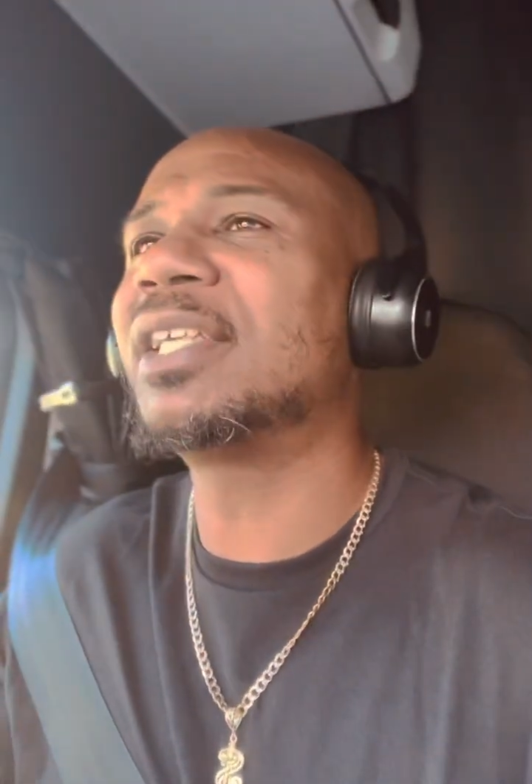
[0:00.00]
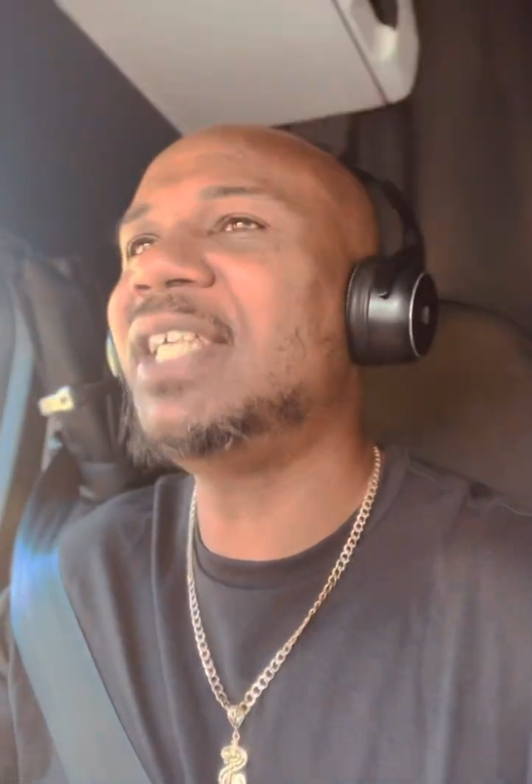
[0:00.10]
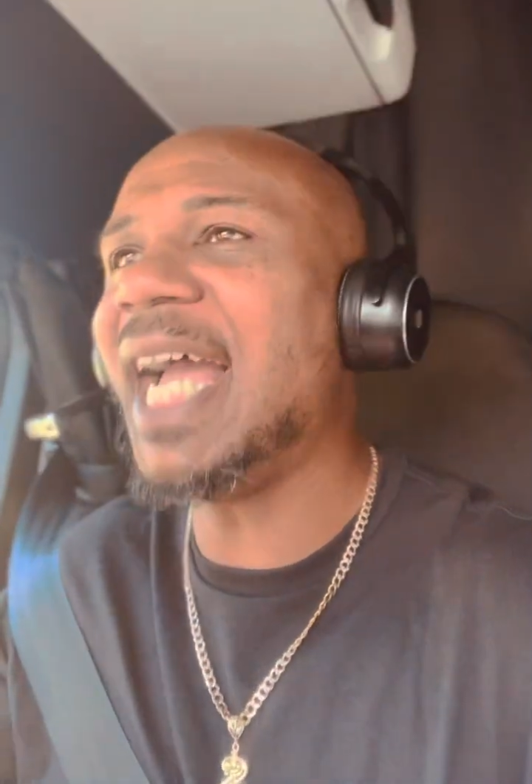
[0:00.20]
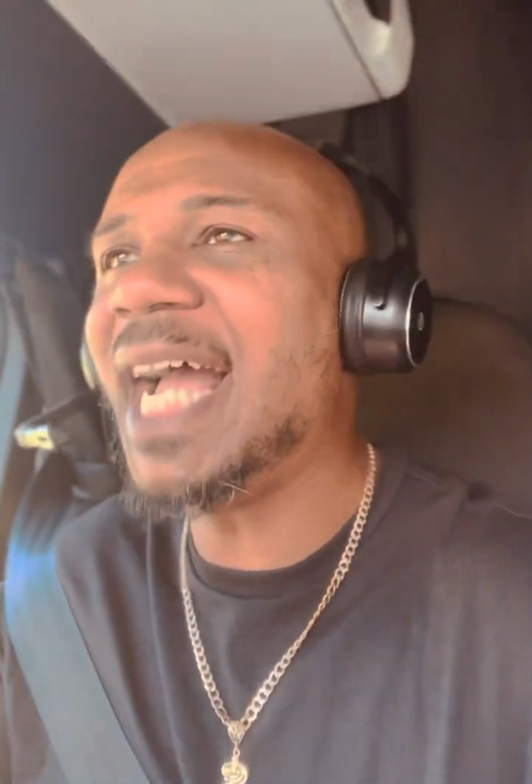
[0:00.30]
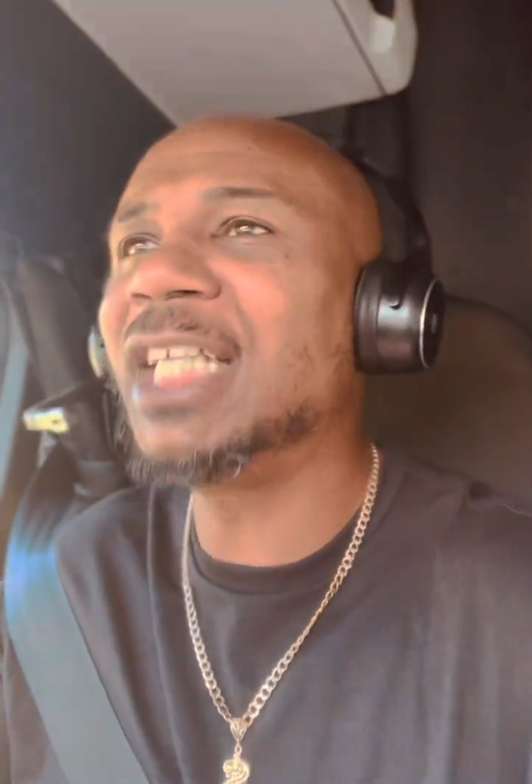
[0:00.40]

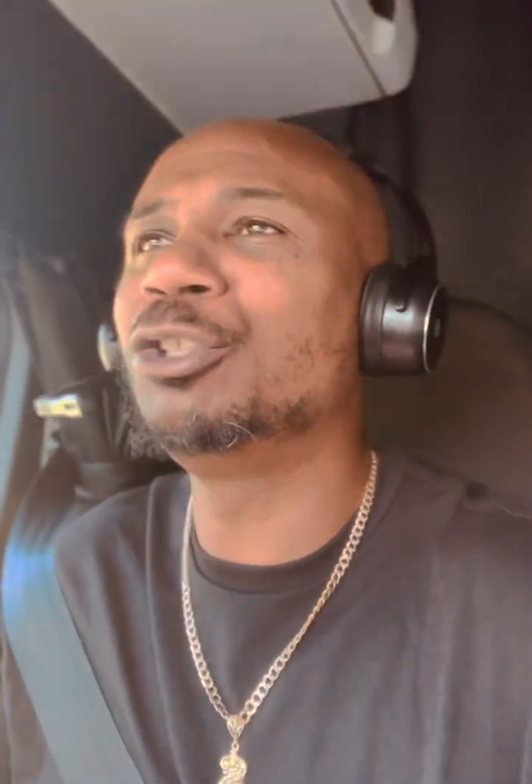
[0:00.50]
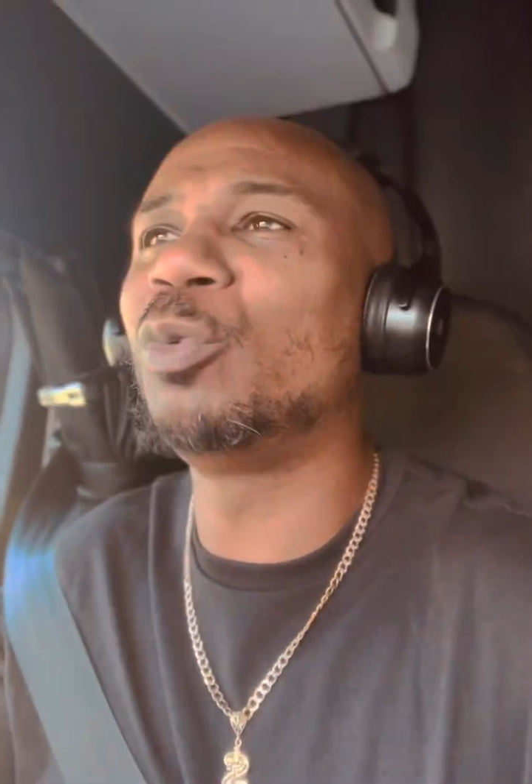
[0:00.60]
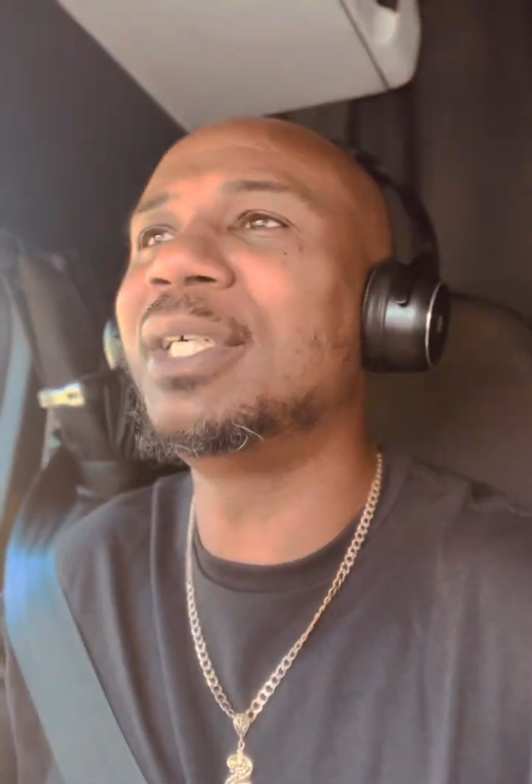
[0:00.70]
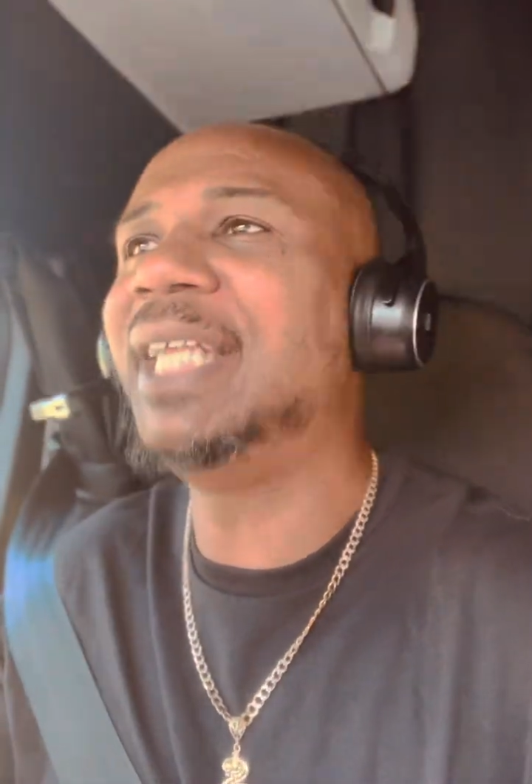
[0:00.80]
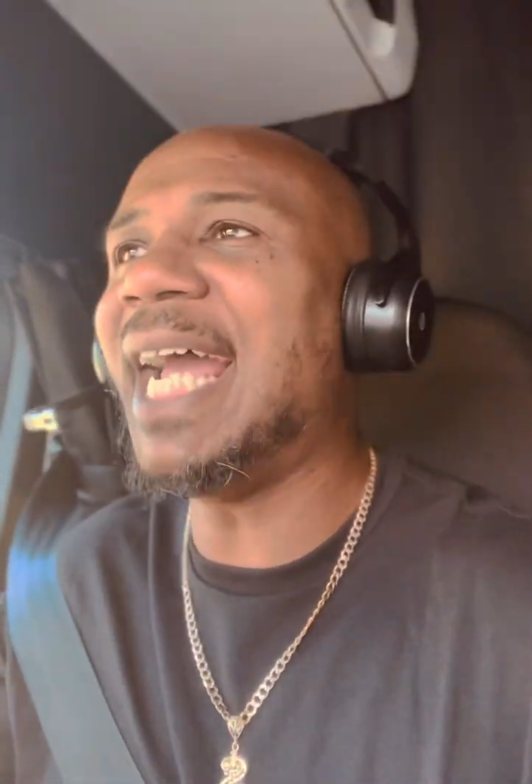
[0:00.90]

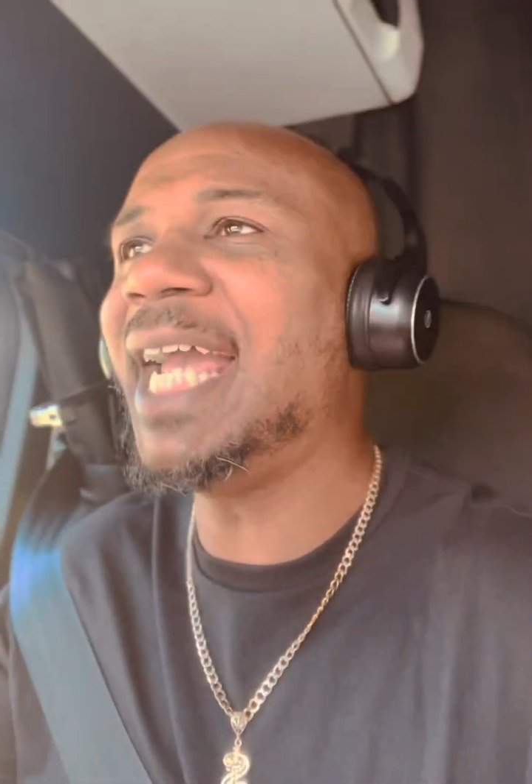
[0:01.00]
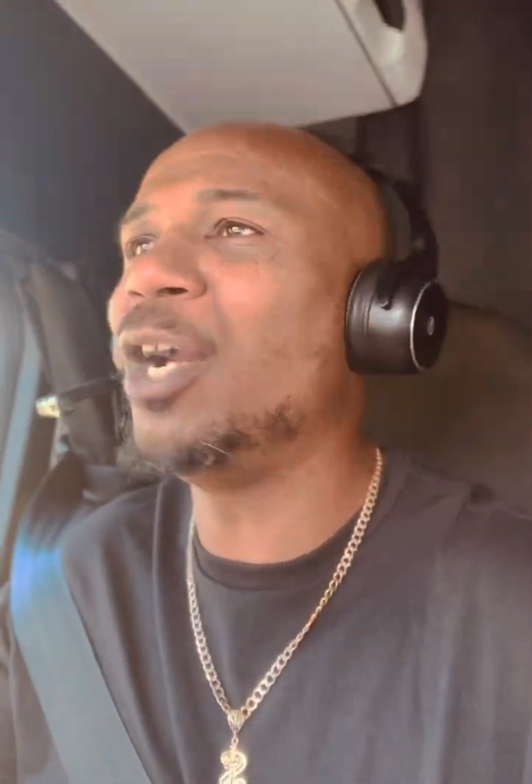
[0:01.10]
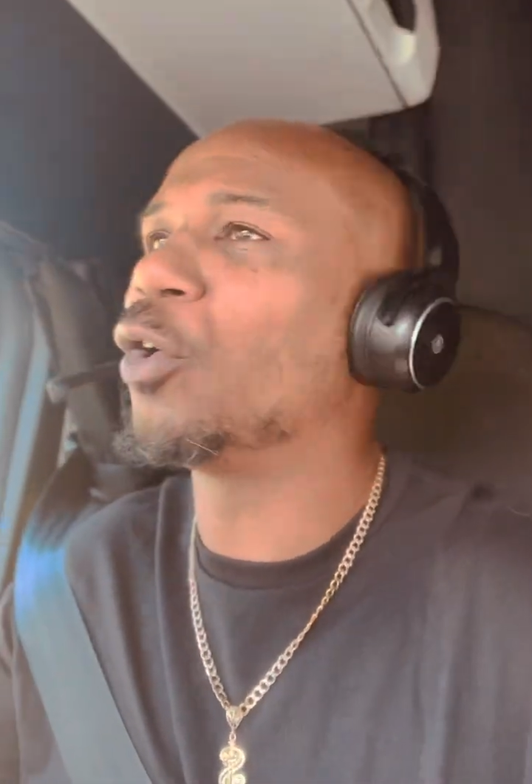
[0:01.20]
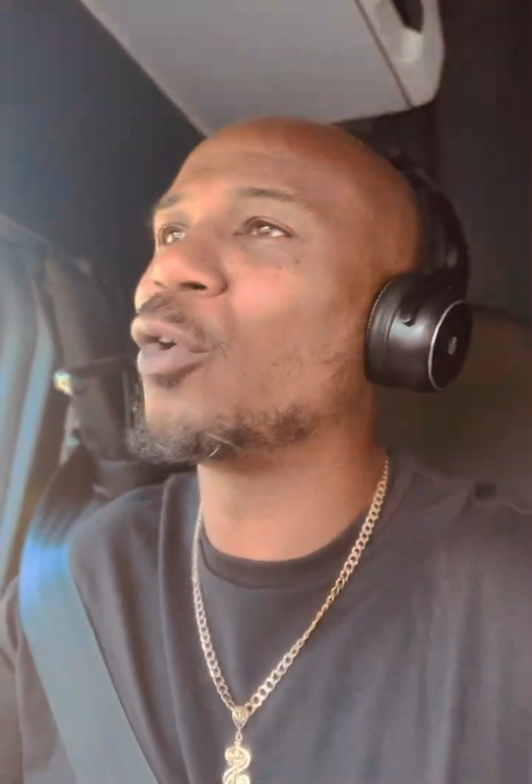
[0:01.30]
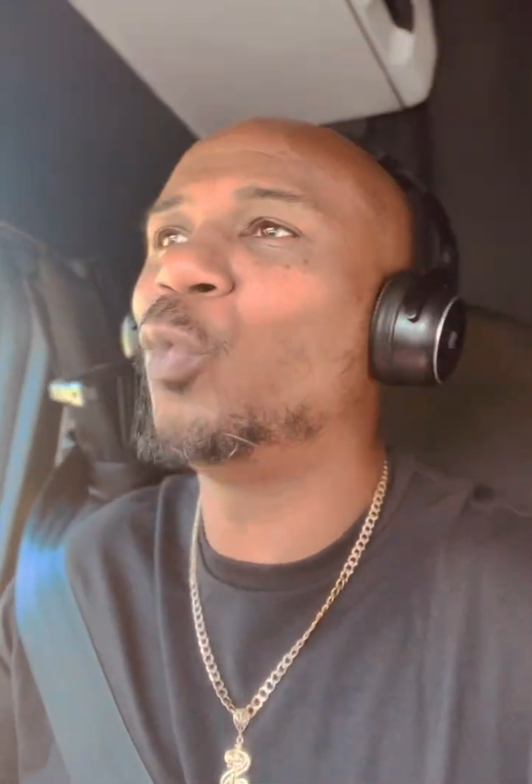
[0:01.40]
casual day
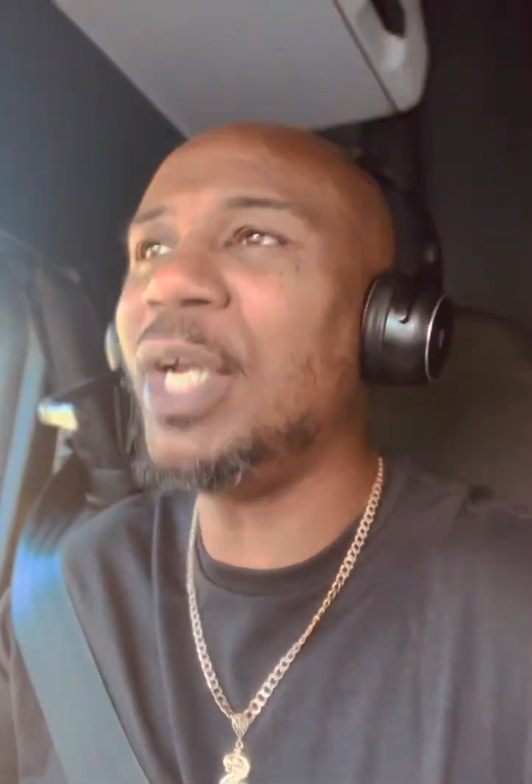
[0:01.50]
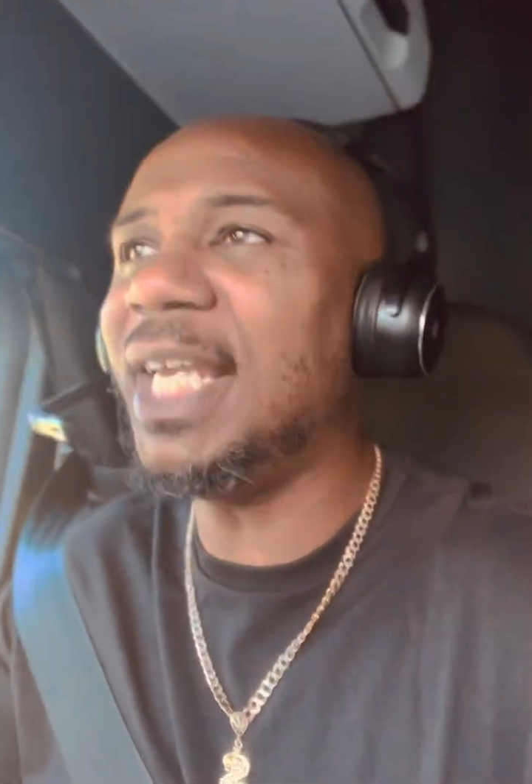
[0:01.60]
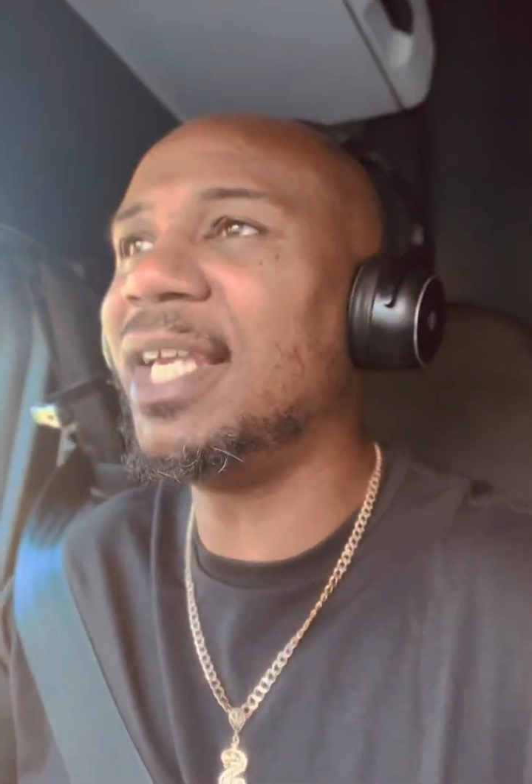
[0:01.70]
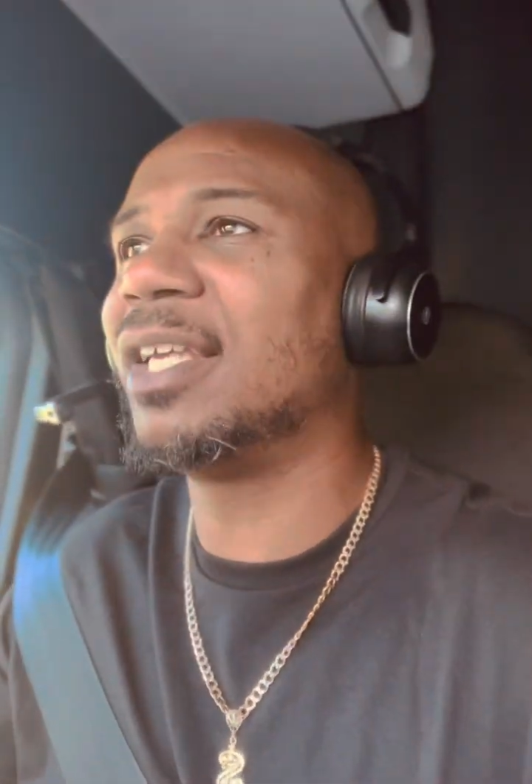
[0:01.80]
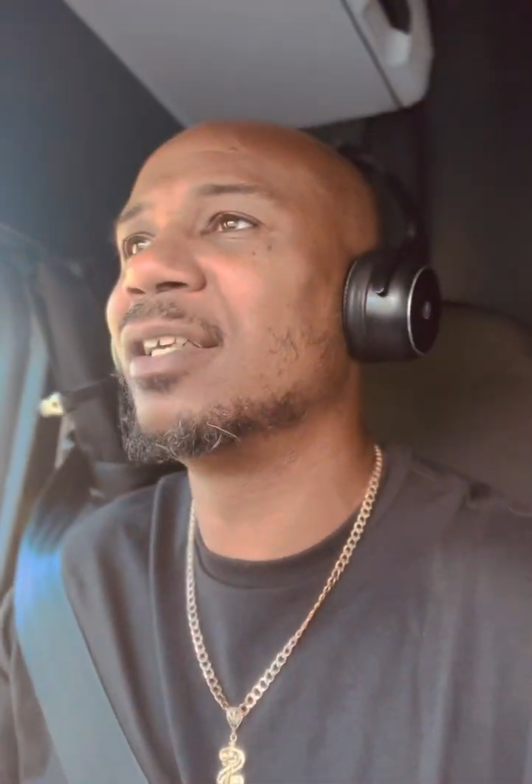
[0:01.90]
or week,